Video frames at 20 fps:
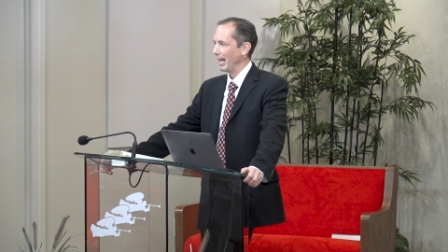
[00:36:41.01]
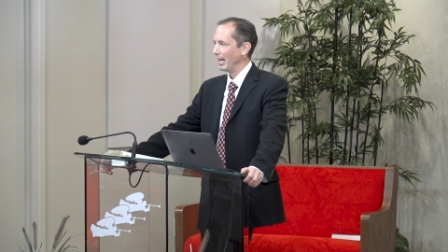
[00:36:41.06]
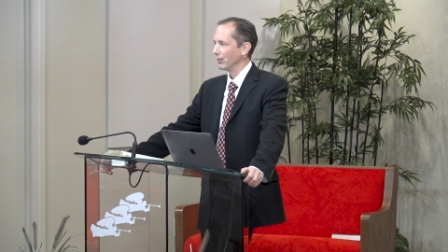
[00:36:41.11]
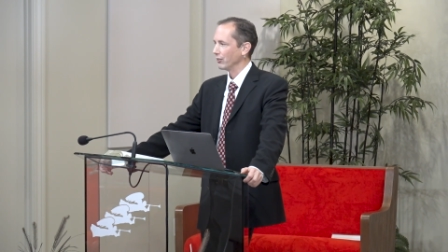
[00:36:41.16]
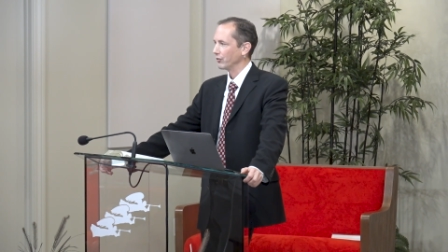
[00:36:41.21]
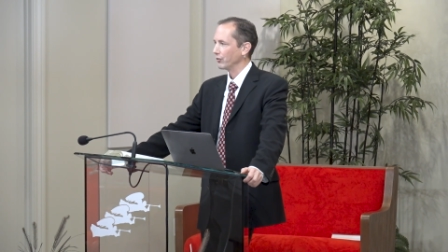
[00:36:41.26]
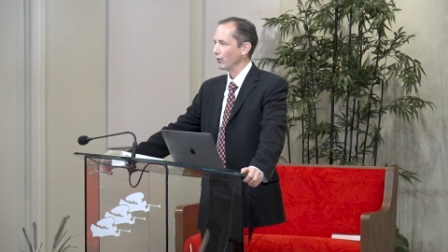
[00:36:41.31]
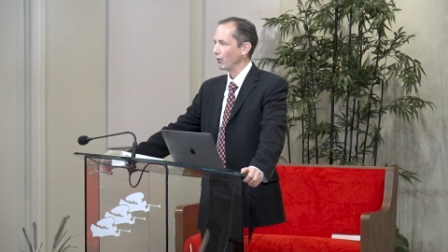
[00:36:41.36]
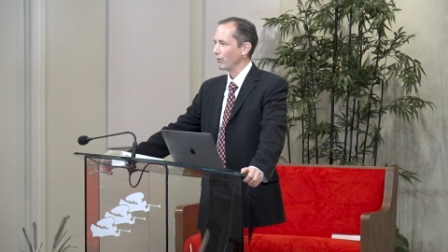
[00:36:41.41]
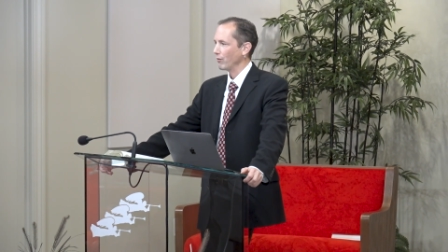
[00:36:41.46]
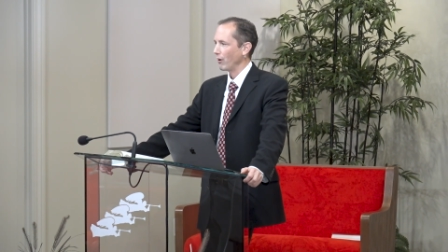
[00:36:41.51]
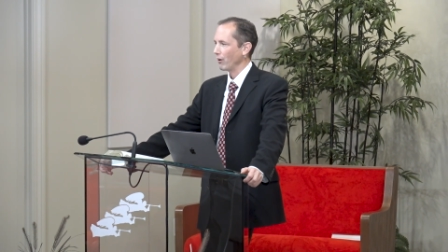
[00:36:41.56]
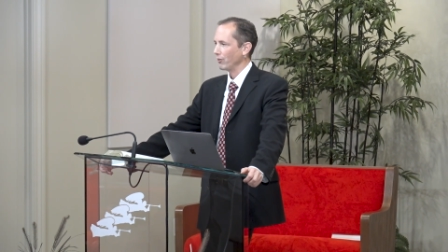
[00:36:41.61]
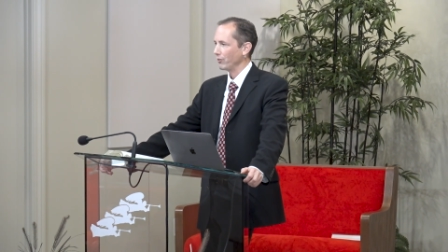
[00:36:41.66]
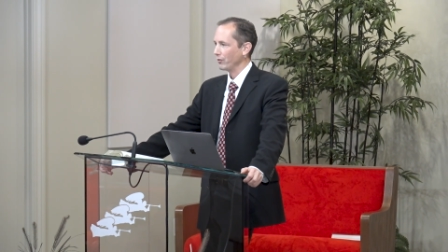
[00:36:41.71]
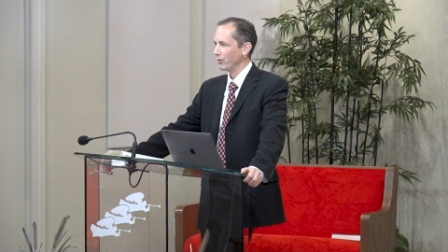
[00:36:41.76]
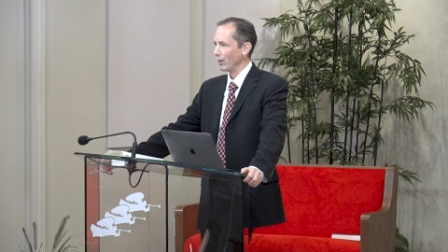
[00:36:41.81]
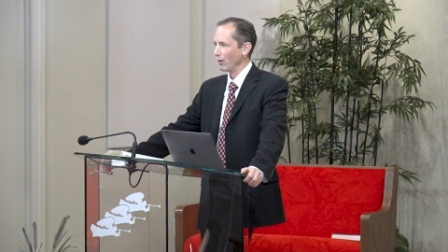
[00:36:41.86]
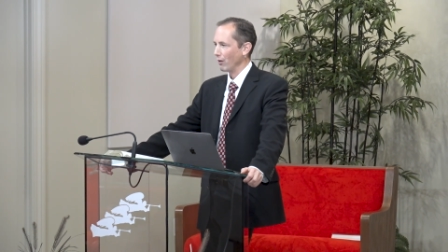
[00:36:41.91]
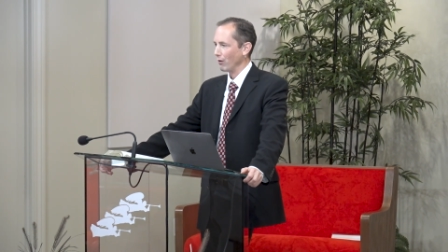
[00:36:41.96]
and serve
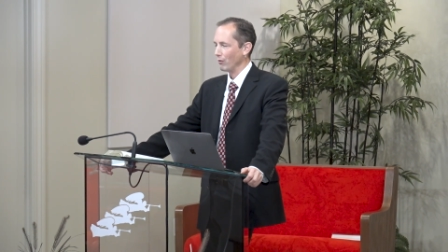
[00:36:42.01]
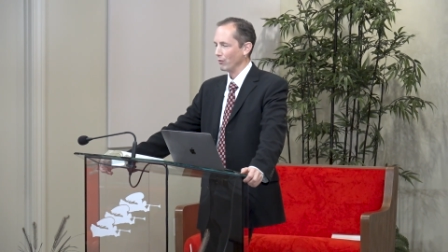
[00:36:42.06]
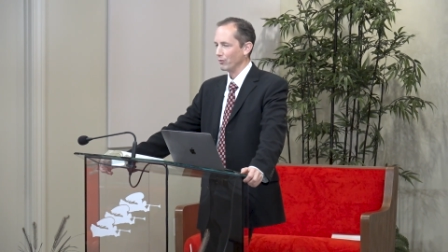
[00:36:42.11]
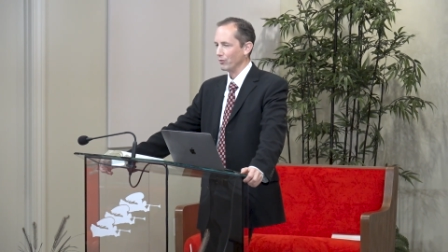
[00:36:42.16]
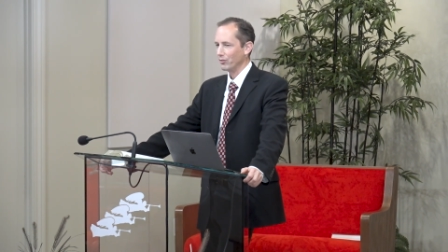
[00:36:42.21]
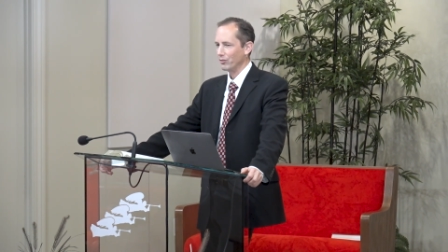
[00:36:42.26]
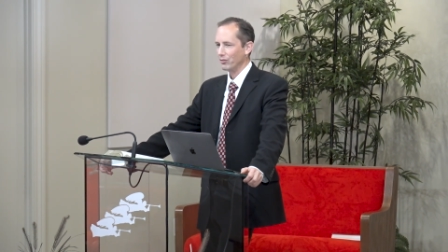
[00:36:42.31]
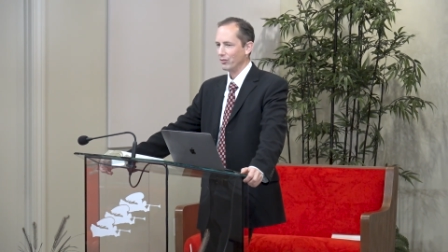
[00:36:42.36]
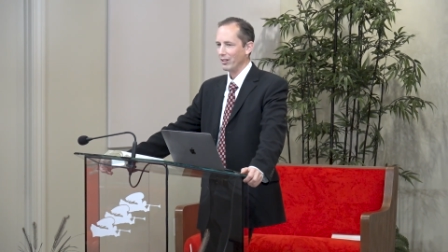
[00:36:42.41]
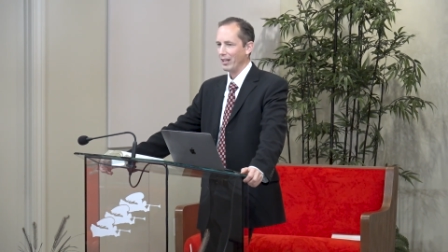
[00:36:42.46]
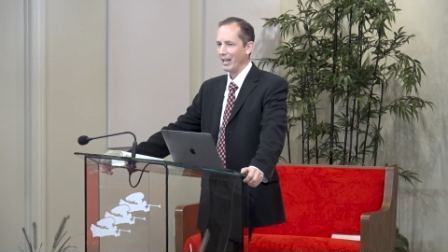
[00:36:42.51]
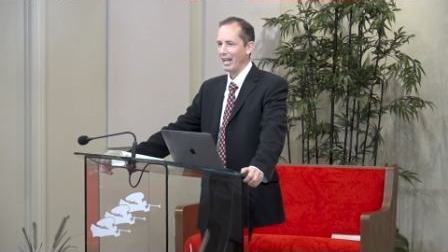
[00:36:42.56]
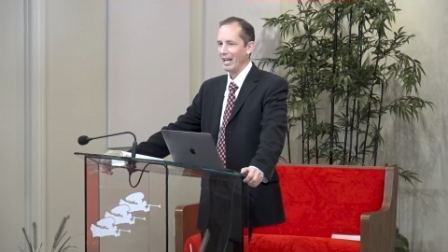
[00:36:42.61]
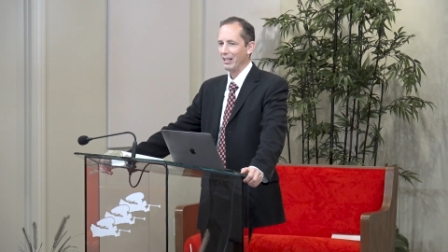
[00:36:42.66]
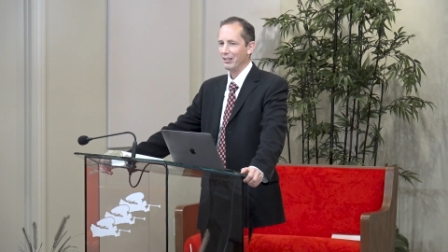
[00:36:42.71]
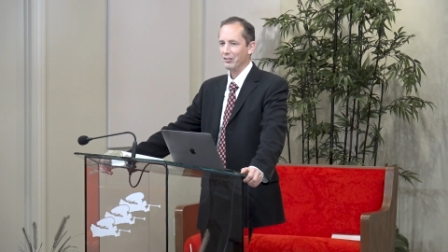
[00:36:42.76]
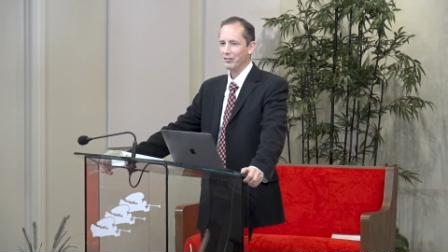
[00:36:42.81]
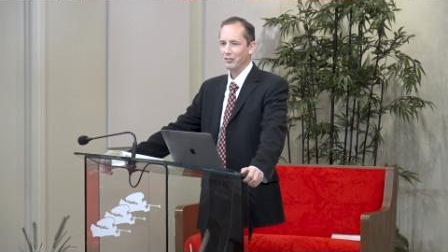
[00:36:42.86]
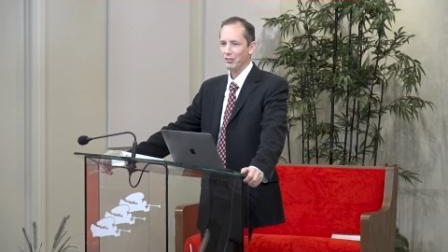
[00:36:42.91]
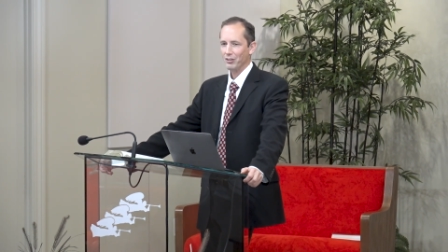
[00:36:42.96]
ourselves
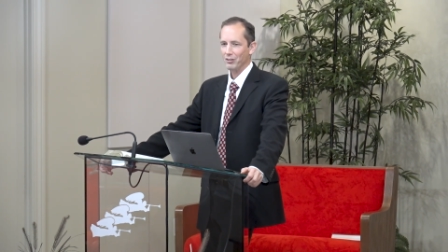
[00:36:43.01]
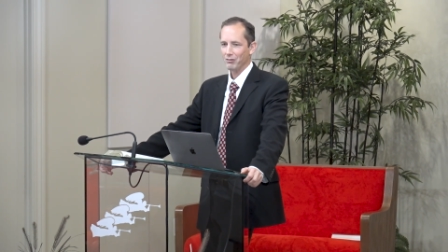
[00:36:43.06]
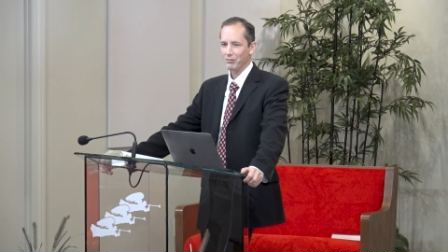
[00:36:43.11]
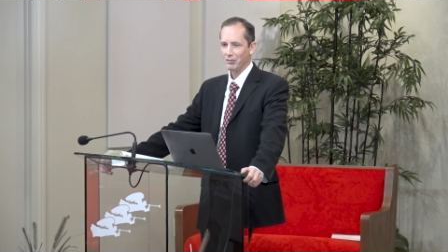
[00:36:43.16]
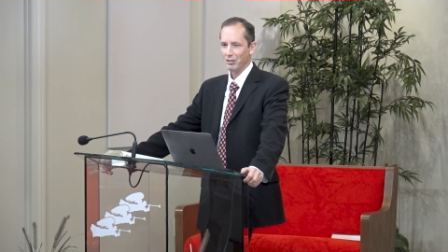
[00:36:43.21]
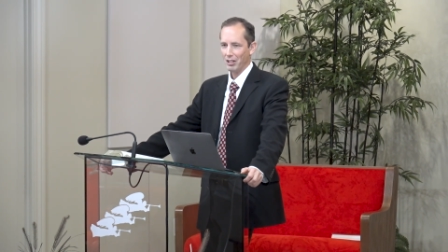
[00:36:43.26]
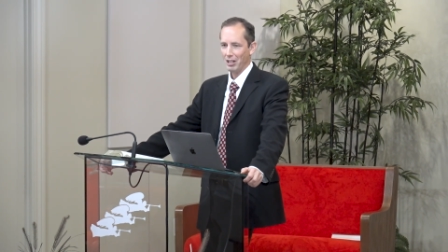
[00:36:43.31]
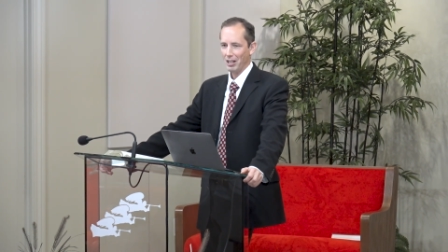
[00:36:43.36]
and serve